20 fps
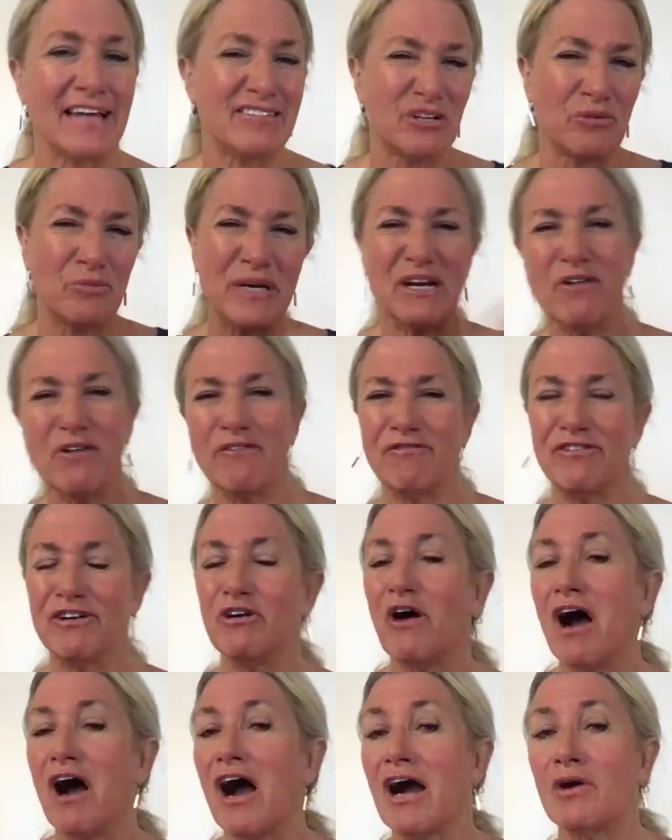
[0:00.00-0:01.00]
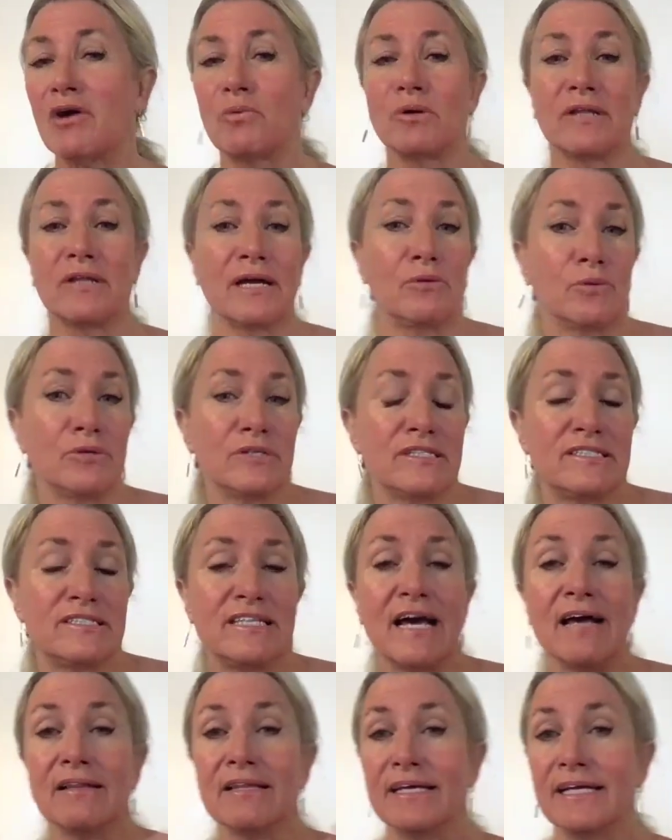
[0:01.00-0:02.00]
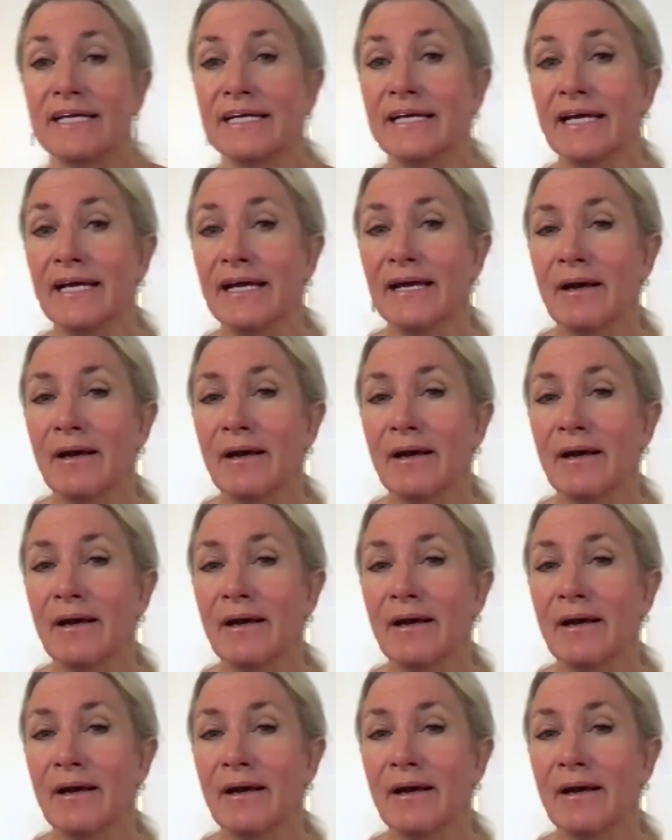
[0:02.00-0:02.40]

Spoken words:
so we don't feel awkward like we're selling,